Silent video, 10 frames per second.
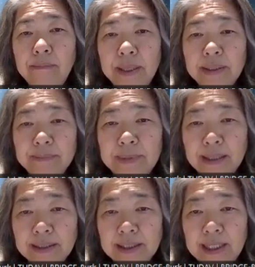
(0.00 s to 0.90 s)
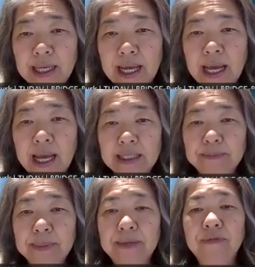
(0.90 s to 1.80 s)
But the Black Sea
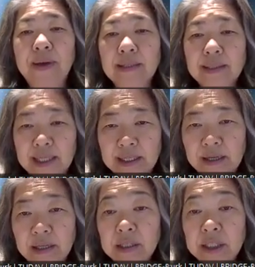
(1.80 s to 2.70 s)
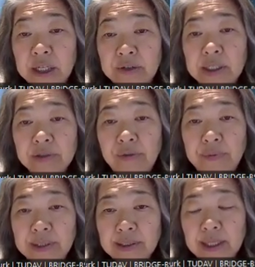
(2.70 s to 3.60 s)
has been facing serious
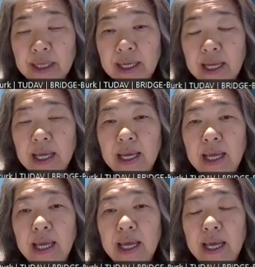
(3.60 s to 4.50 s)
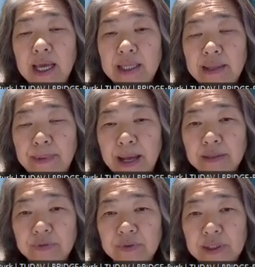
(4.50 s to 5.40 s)
threats in the
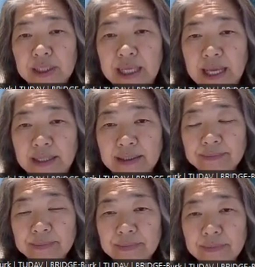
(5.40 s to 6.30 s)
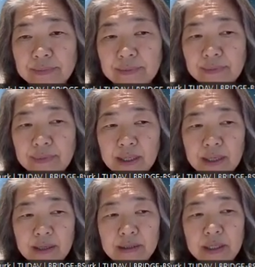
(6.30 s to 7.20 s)
past few decades,
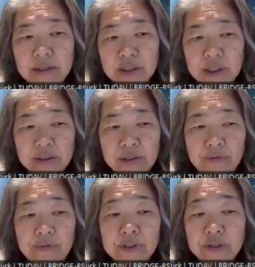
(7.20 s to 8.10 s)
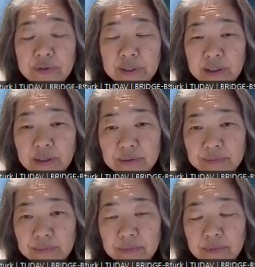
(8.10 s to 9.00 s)
such as fisheries